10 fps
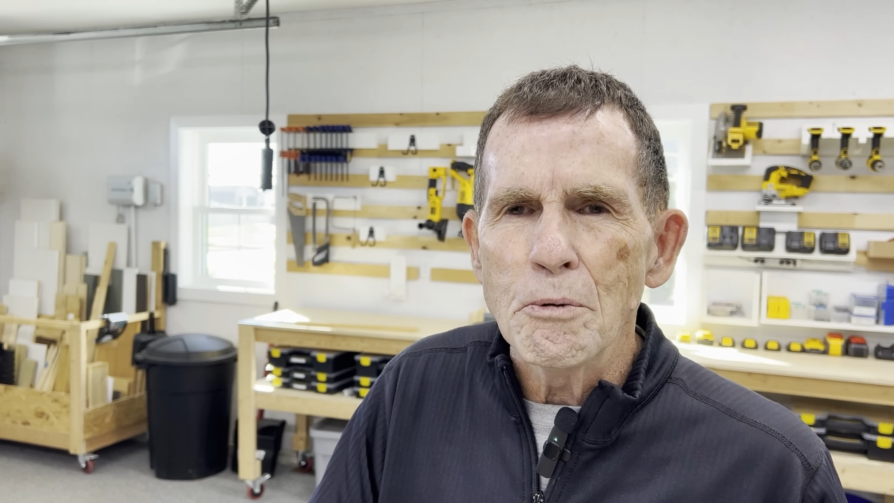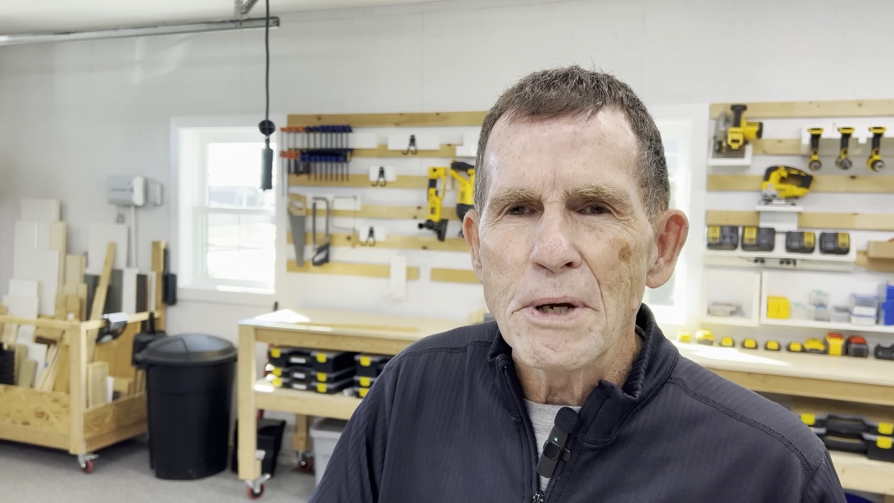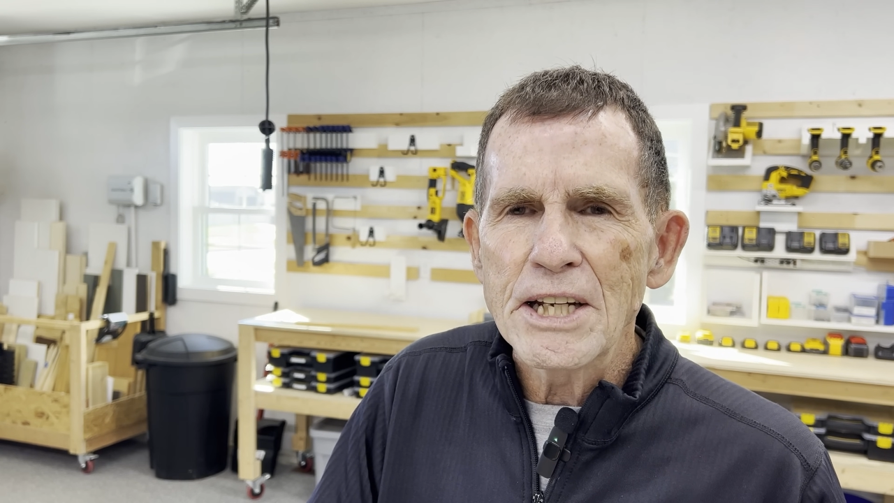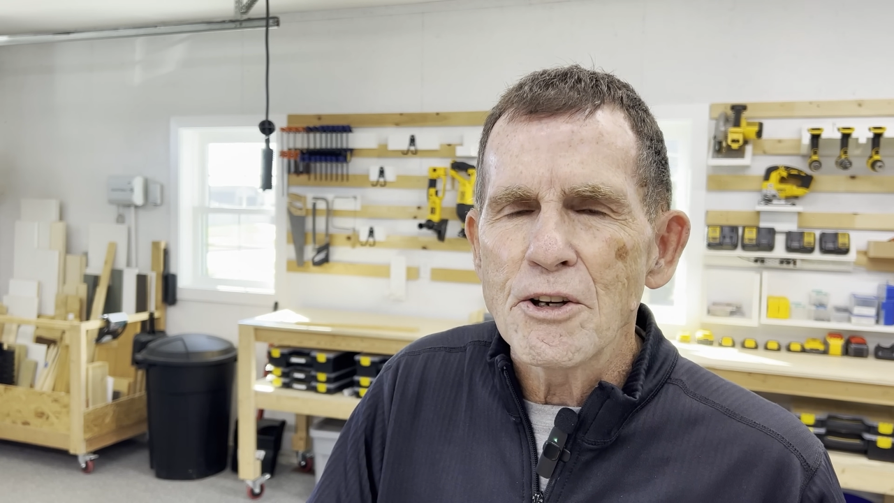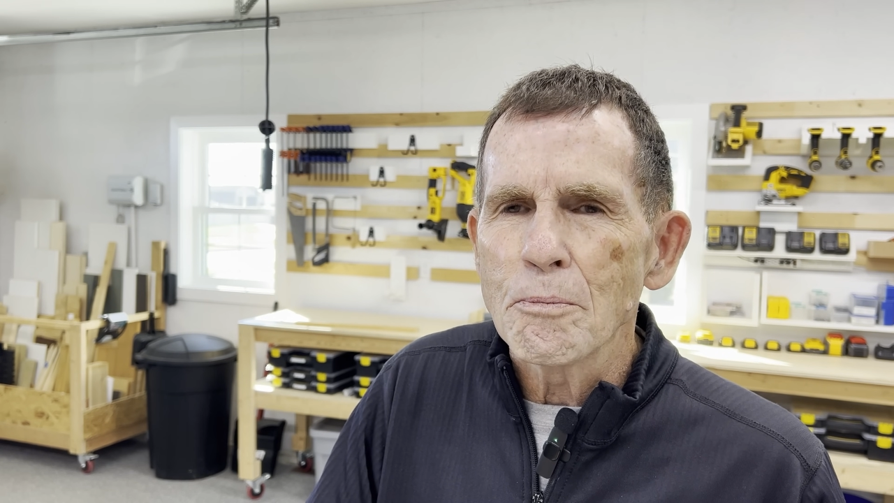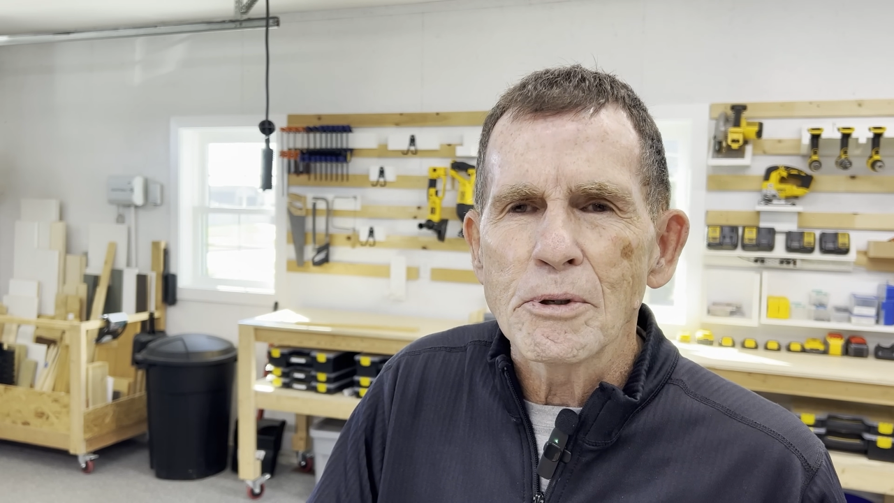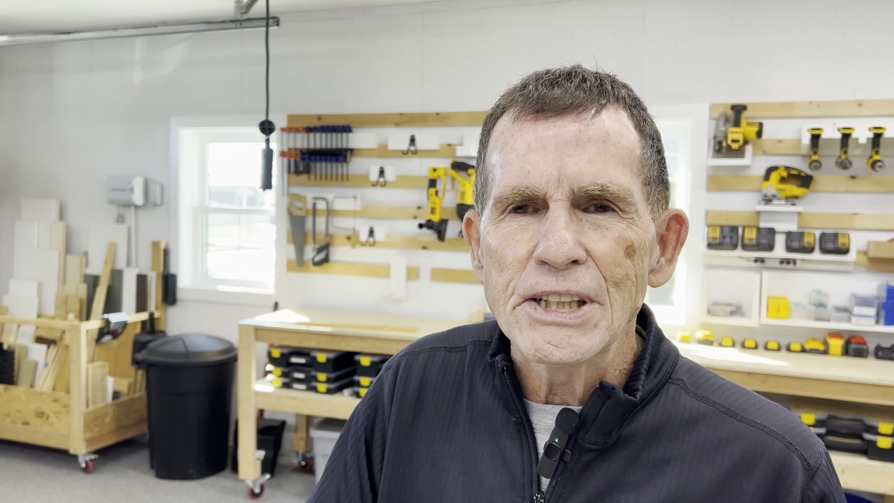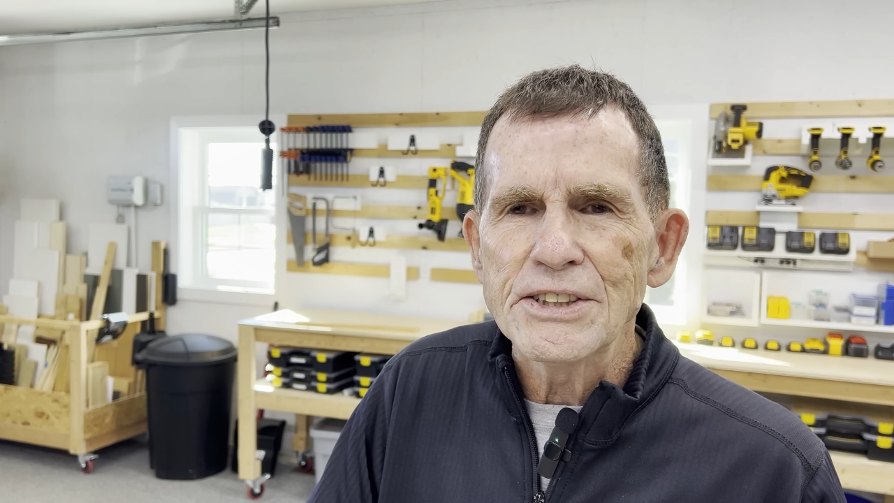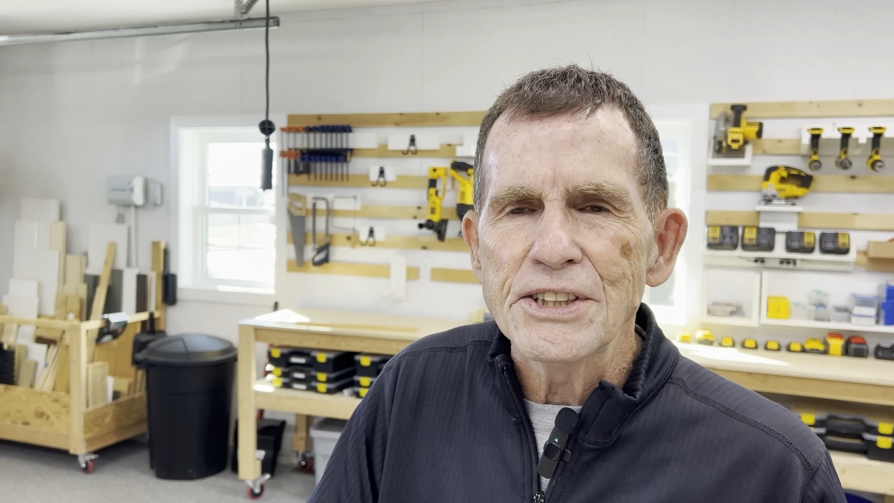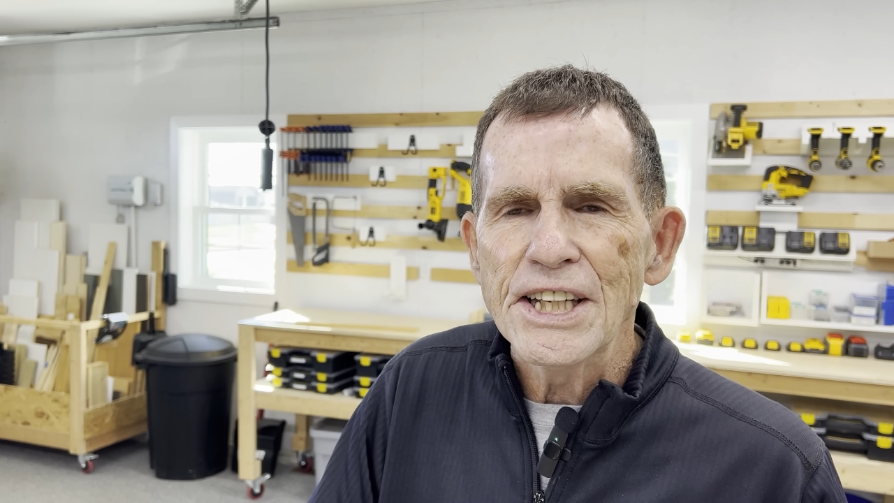make your
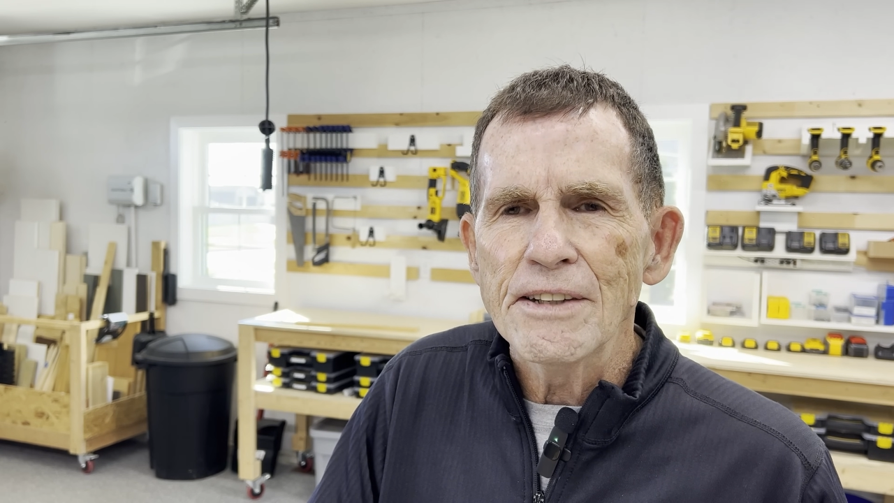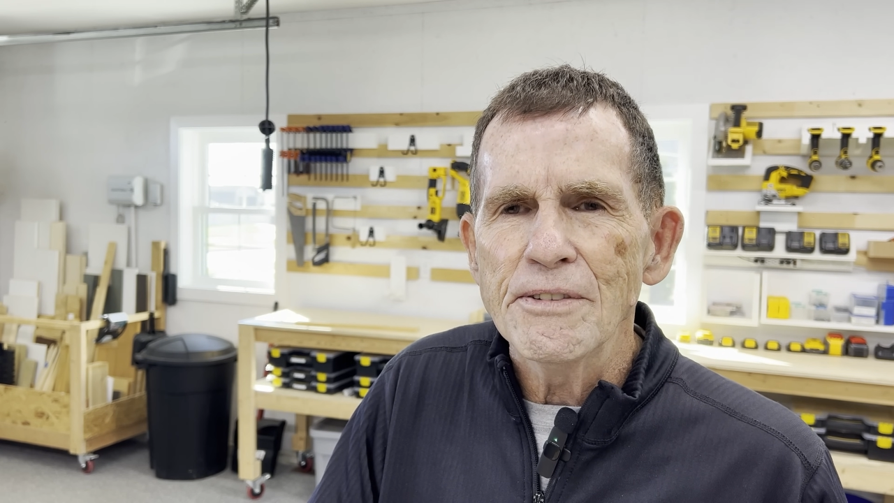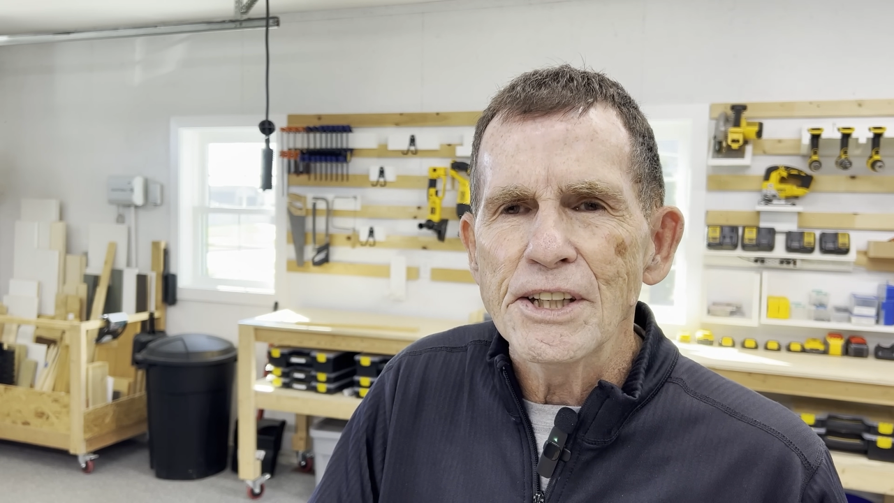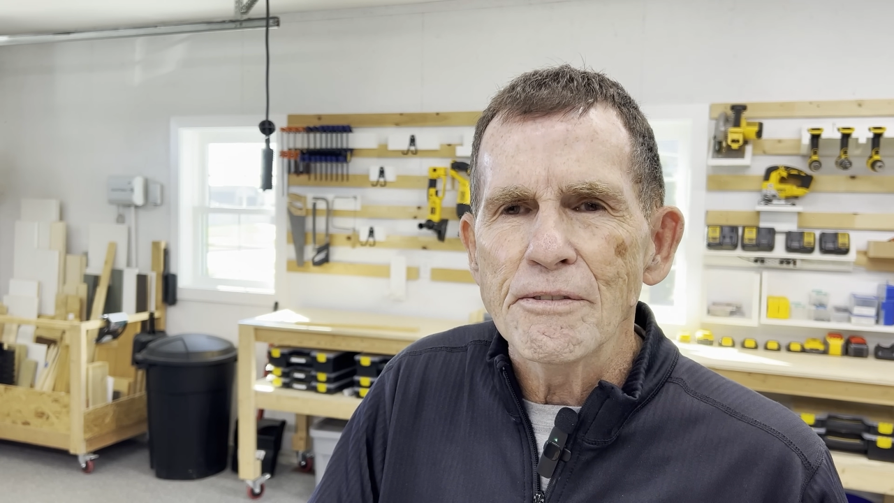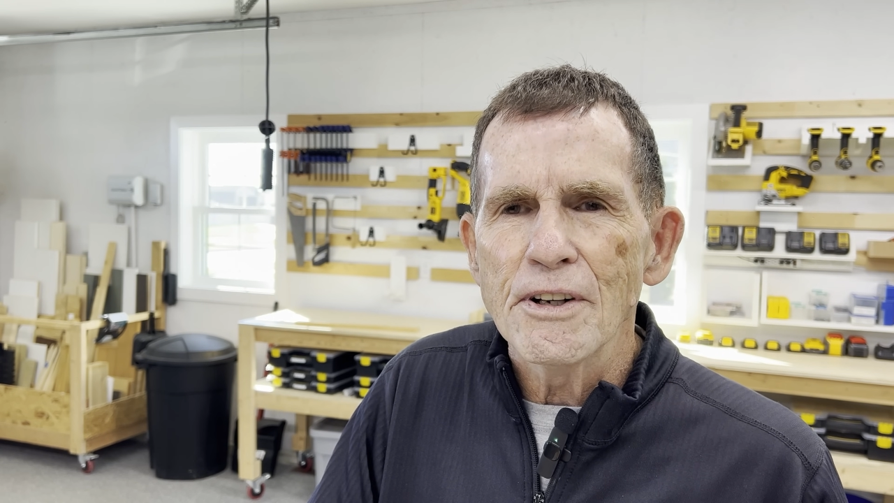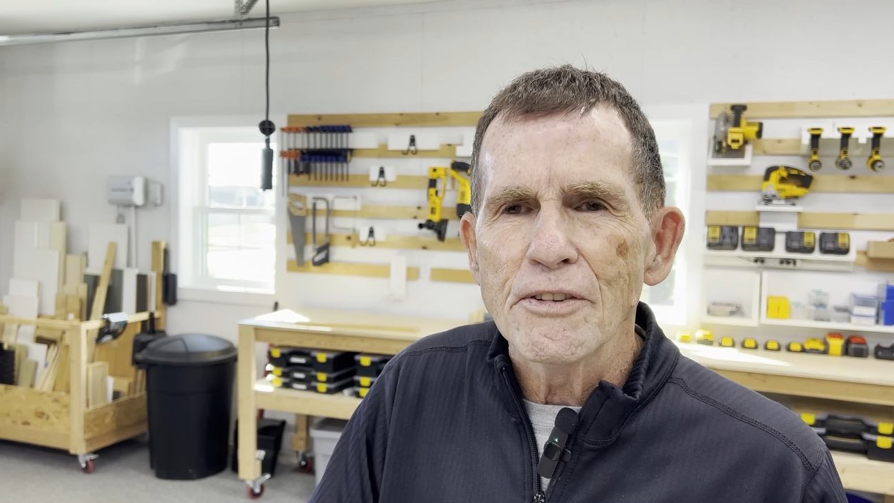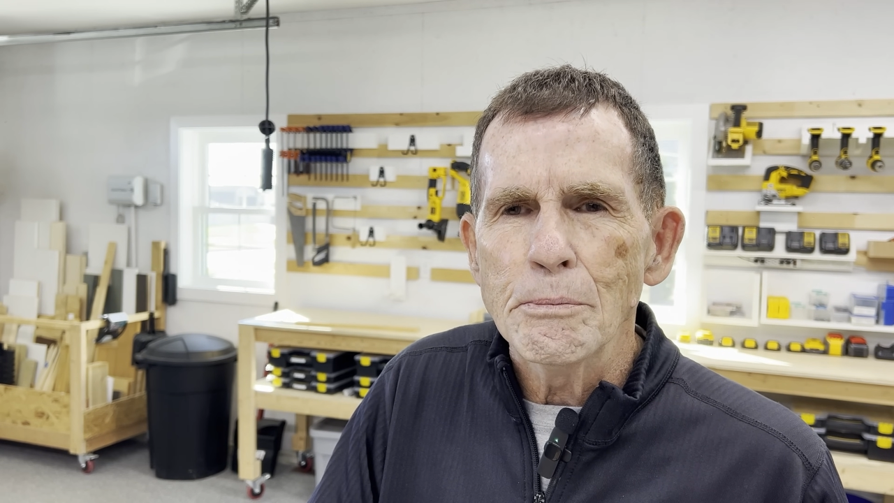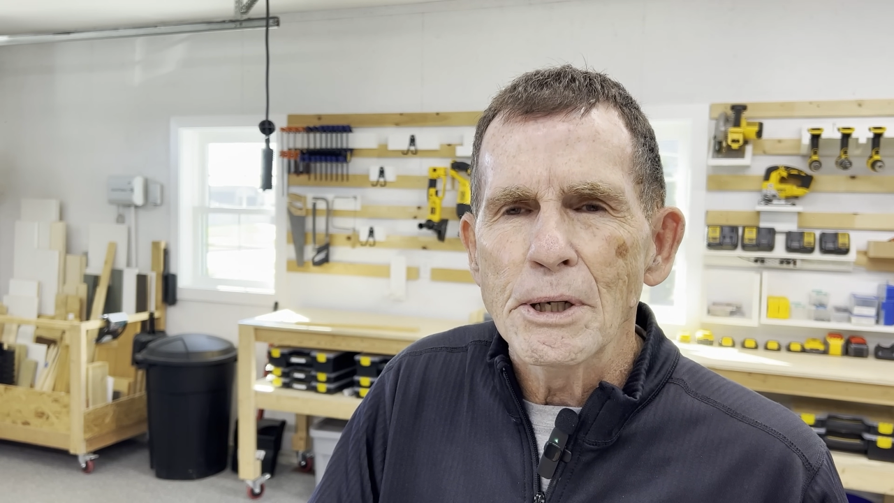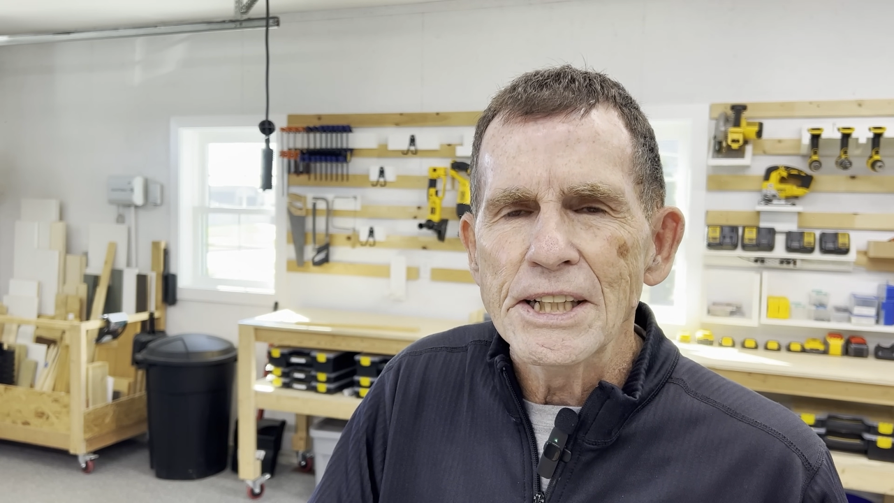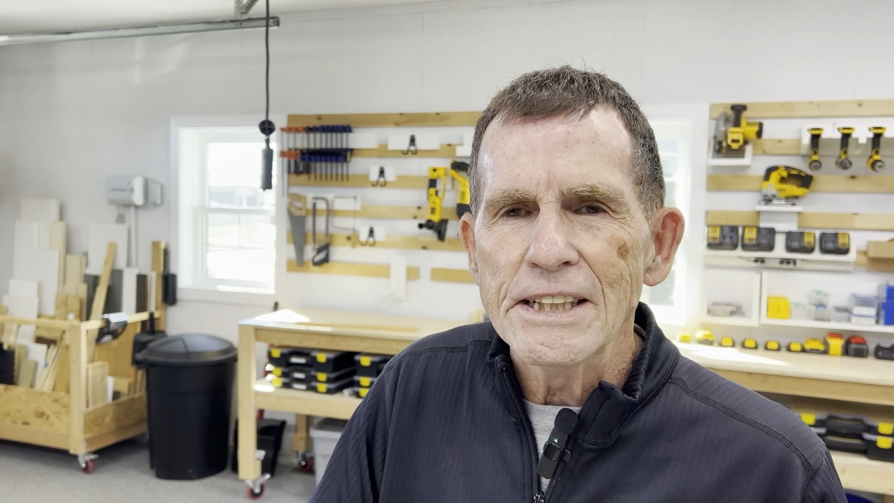place the envy of
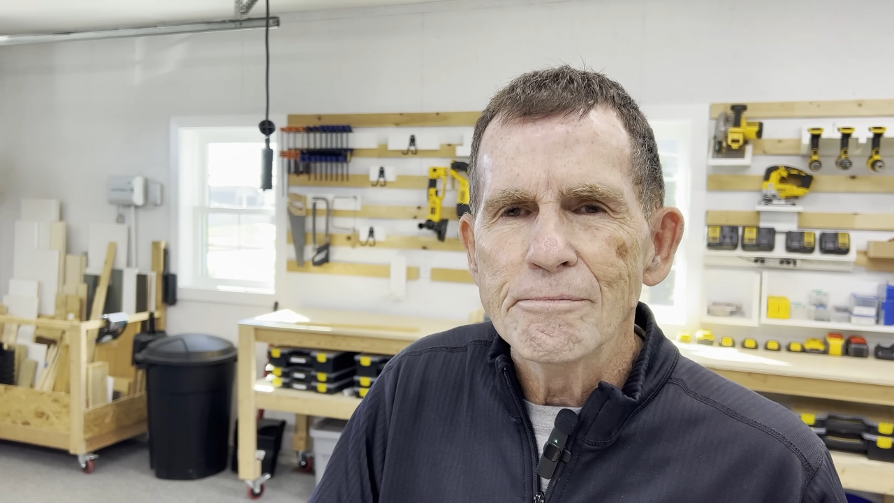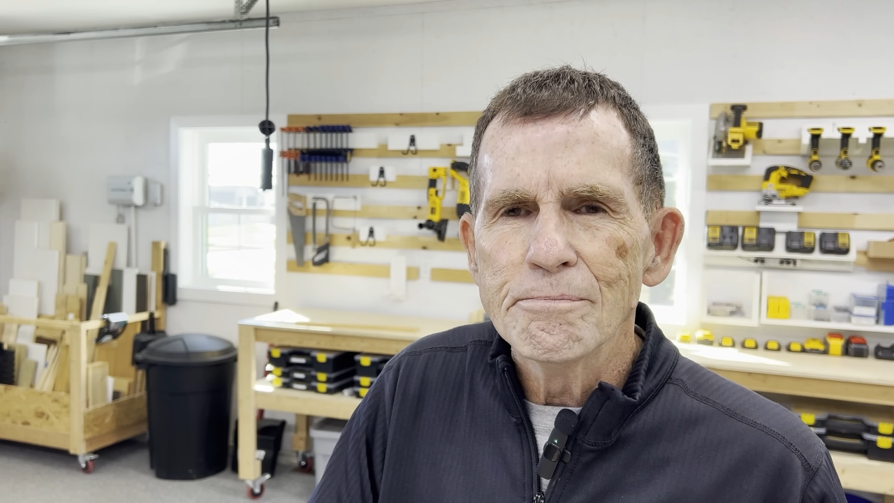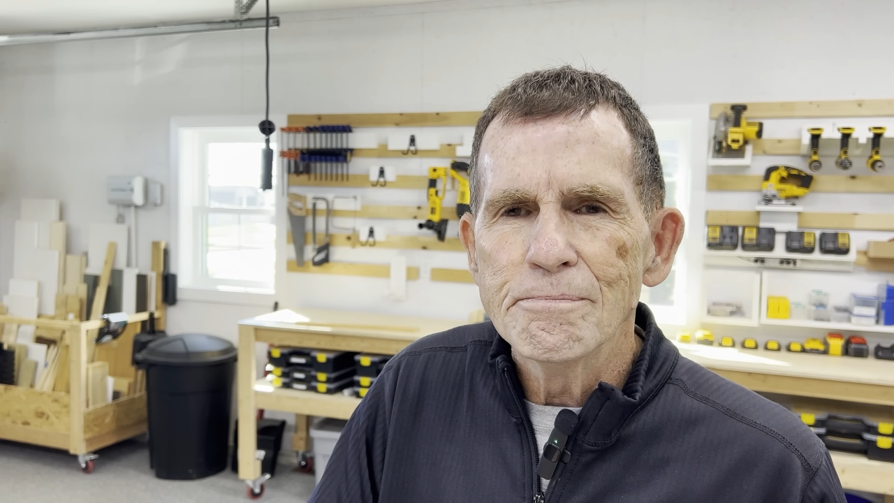everybody.